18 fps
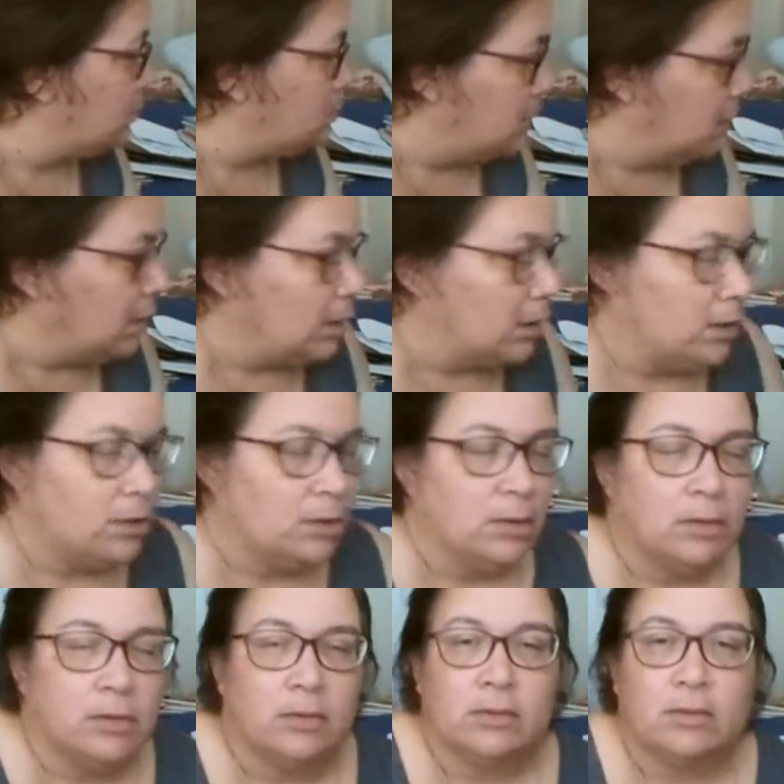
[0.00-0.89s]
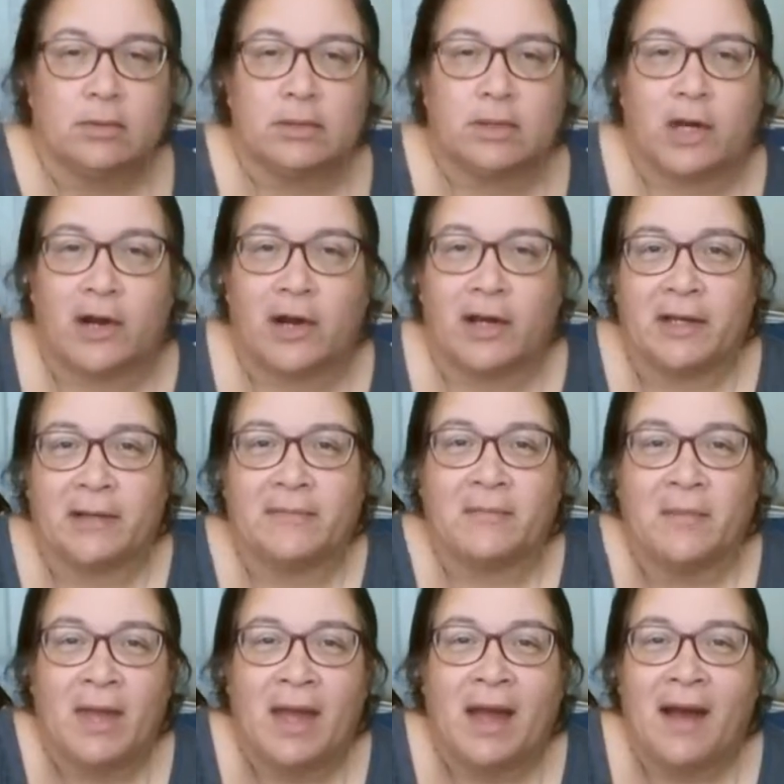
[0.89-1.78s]
Really? Sorry.
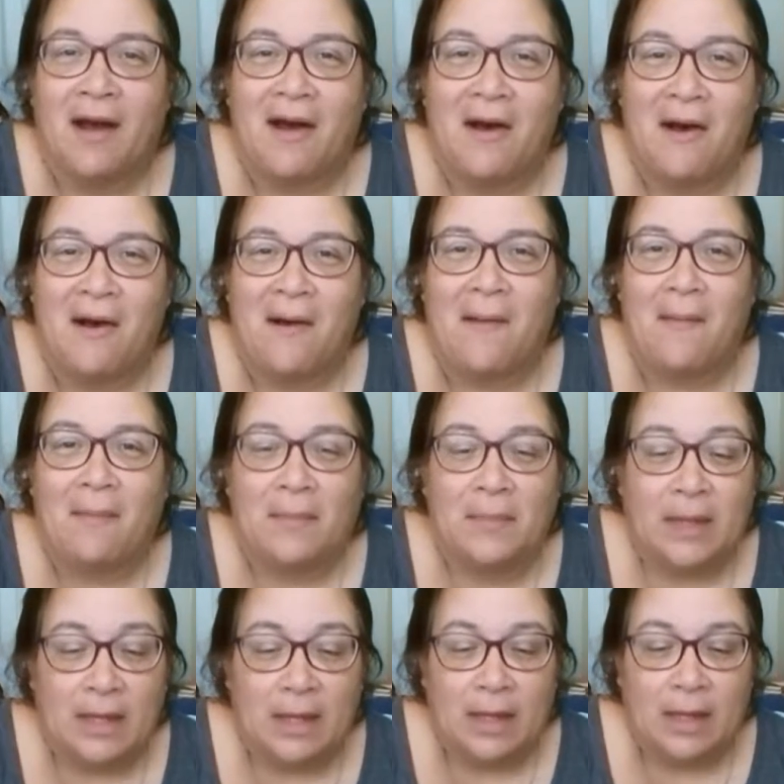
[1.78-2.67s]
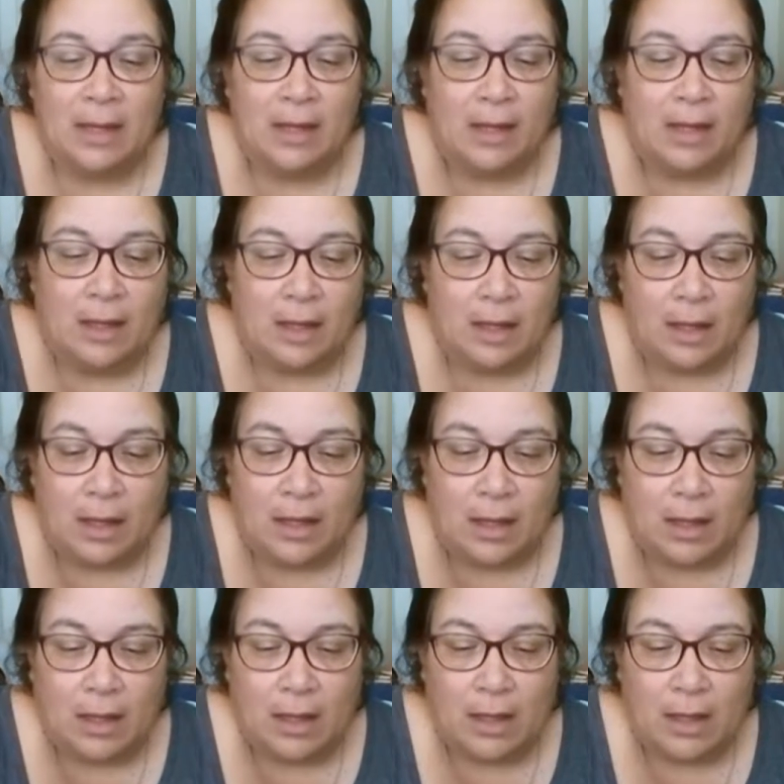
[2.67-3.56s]
Um,
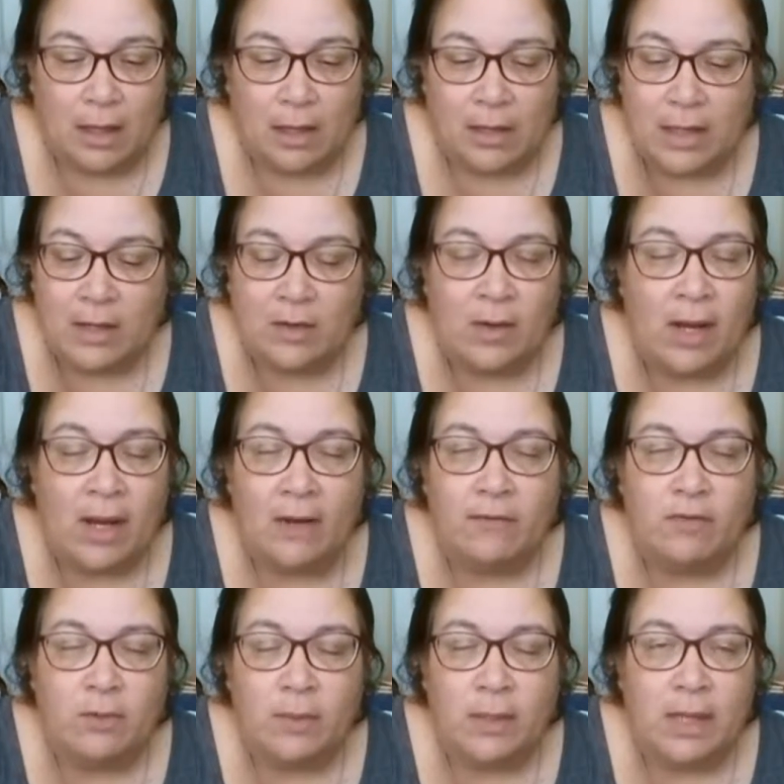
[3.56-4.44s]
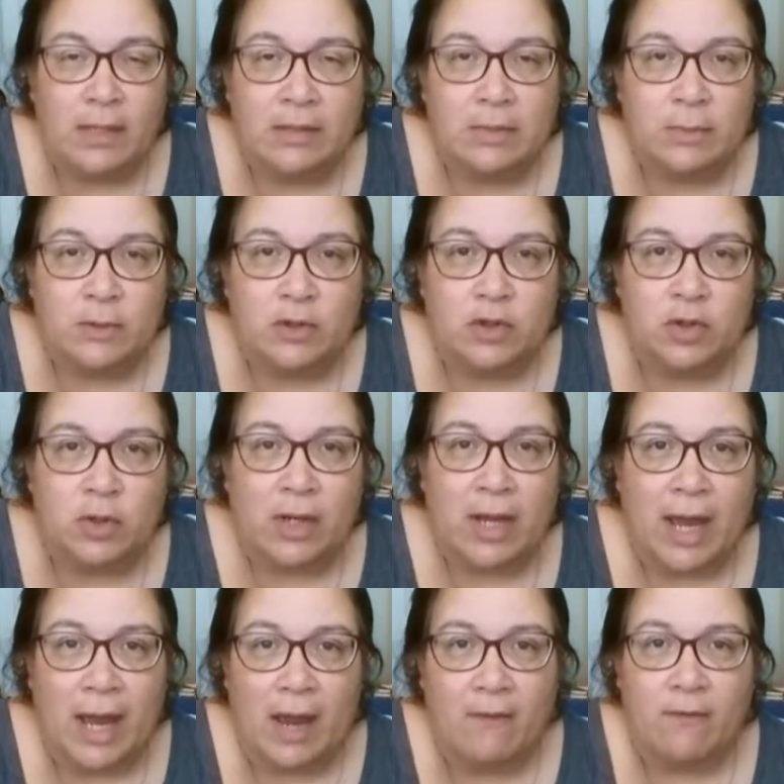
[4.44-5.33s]
they don't have to be experts
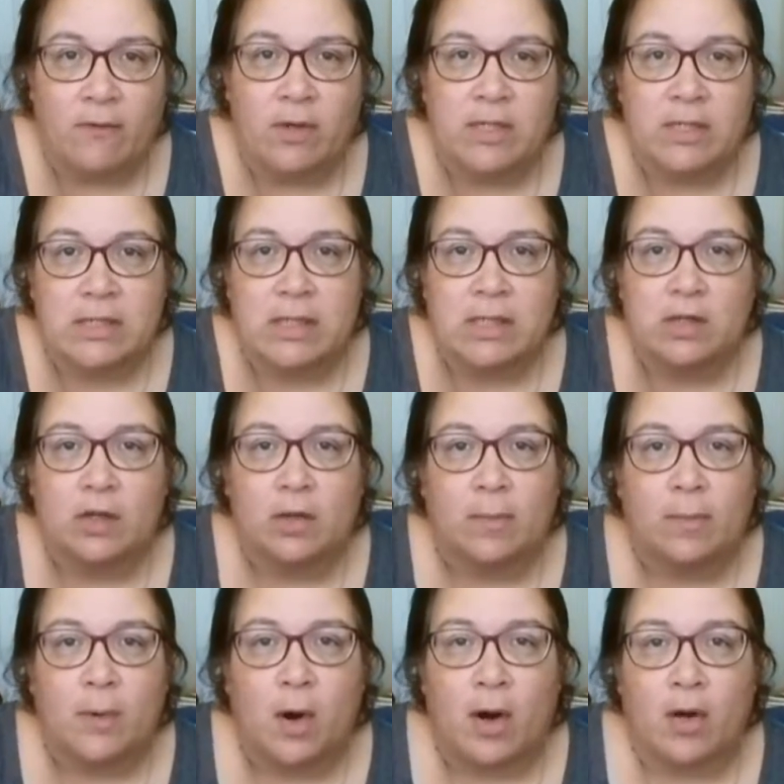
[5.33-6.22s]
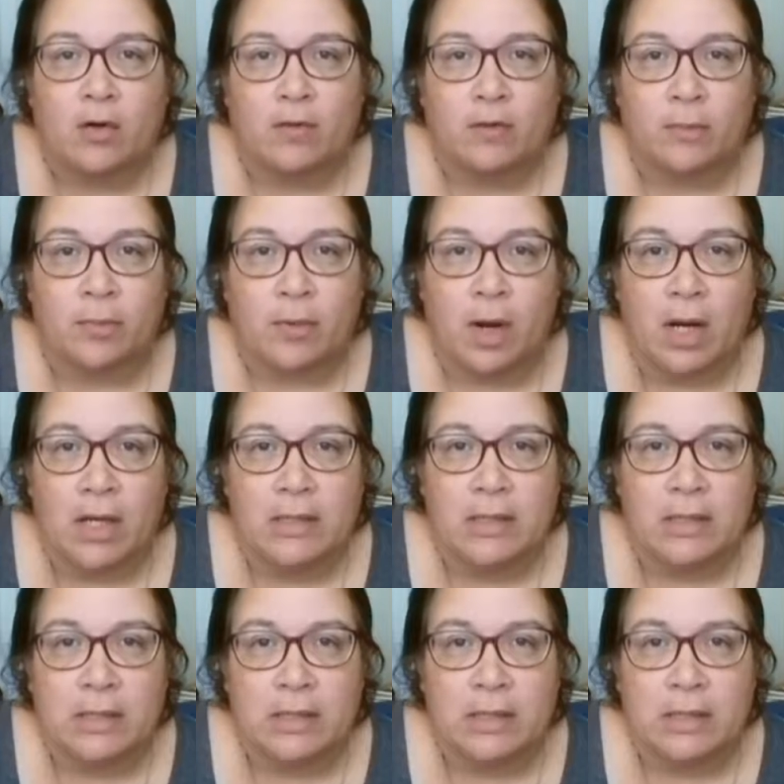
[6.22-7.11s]
on every single part of a
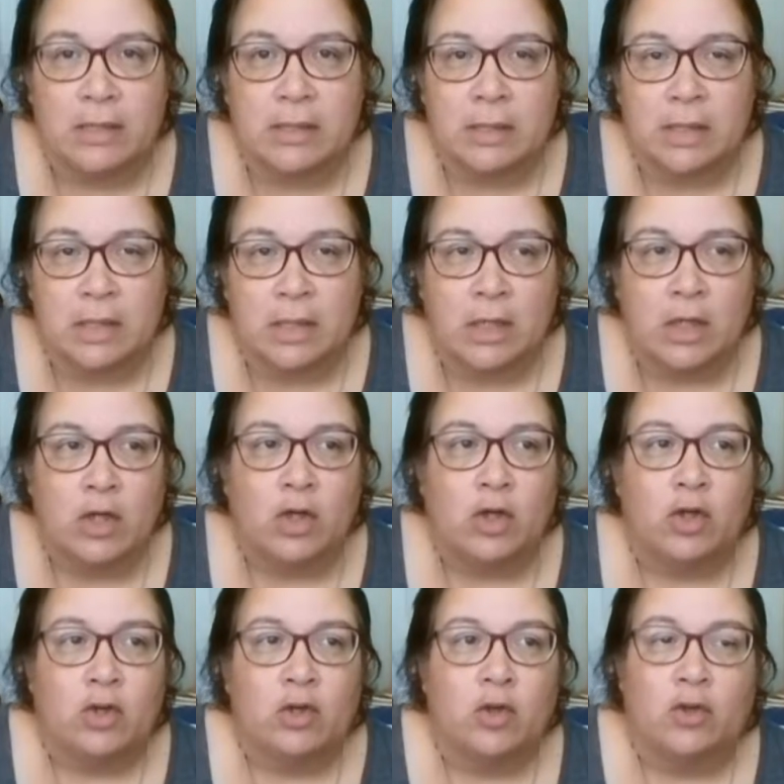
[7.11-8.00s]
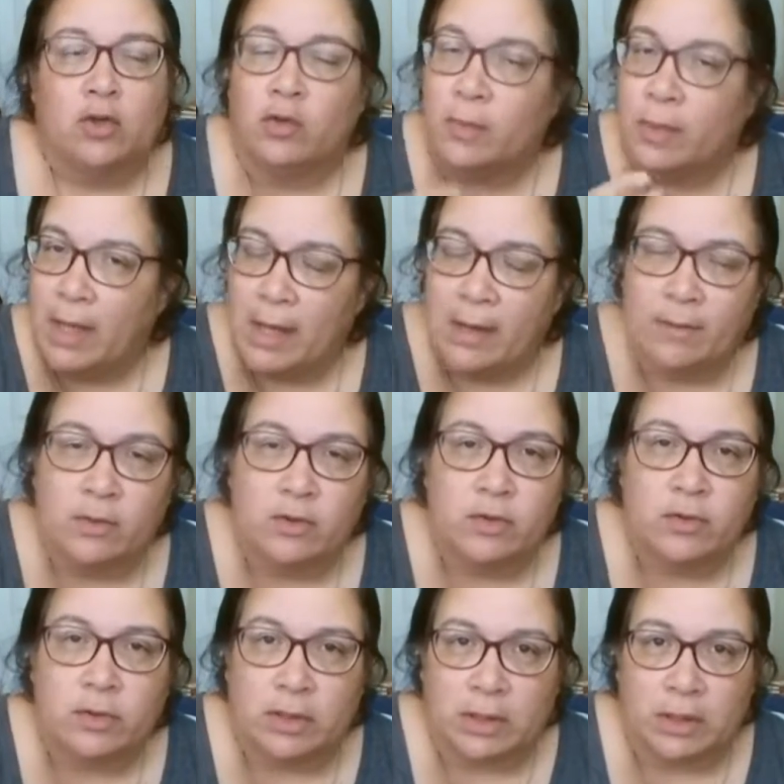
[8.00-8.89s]
process to be
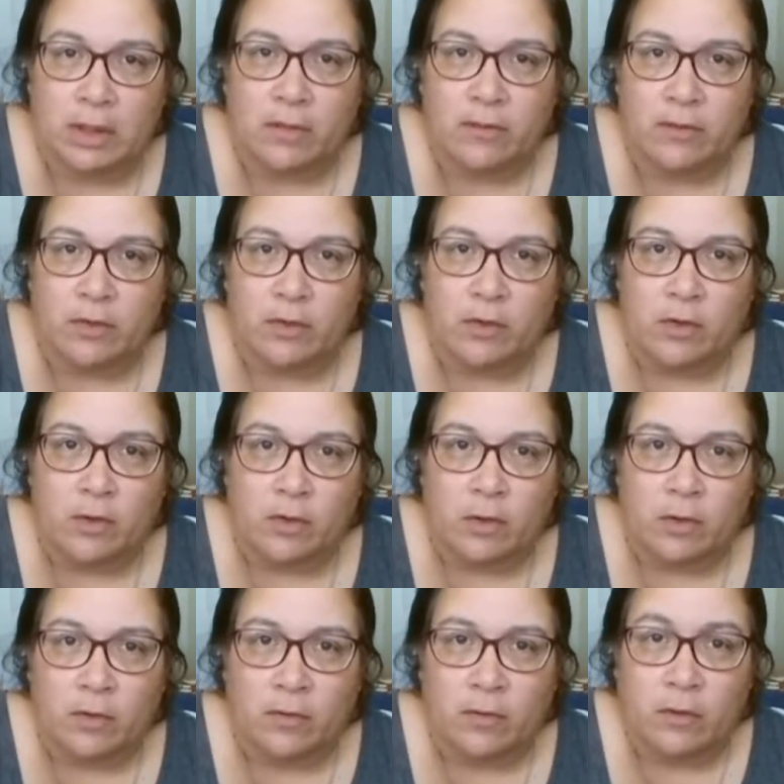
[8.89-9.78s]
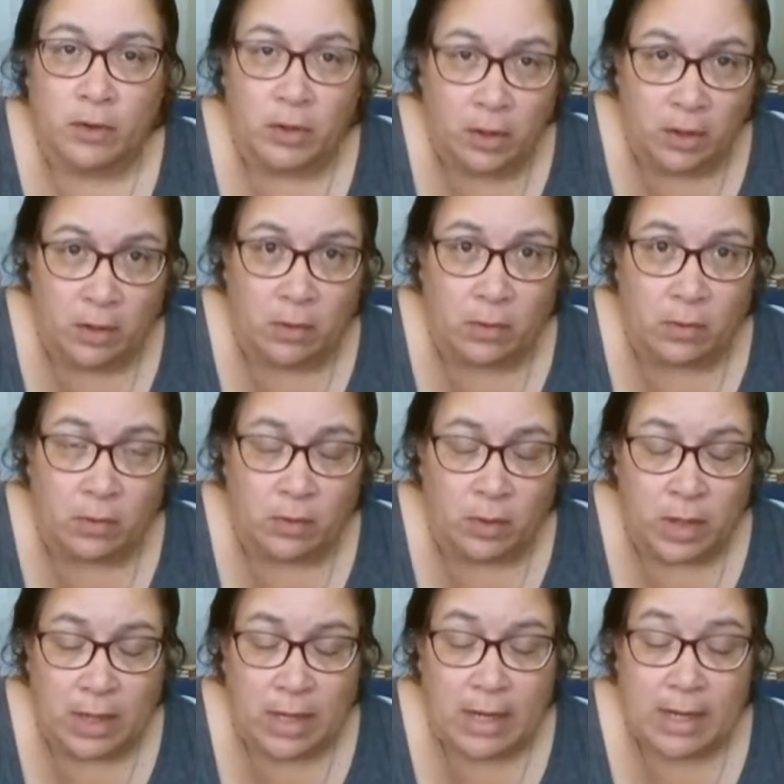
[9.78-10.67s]
able to deliver for you.
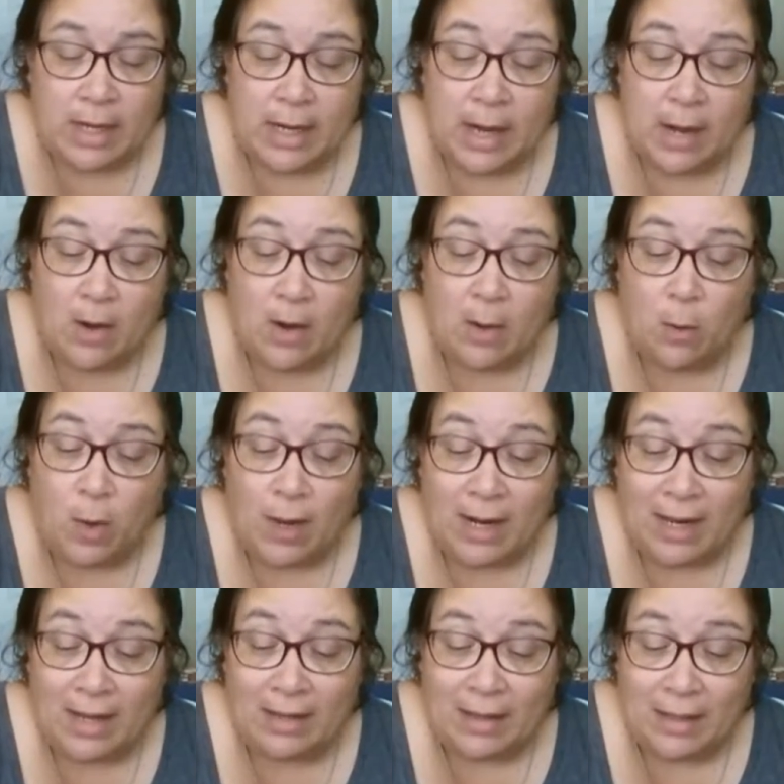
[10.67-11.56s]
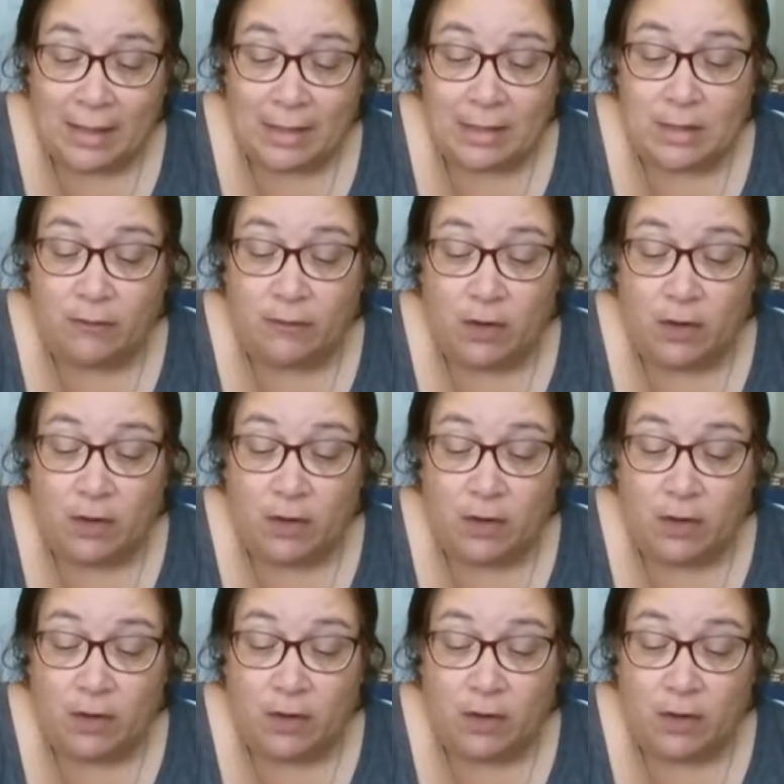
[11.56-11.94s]
Now, what I think is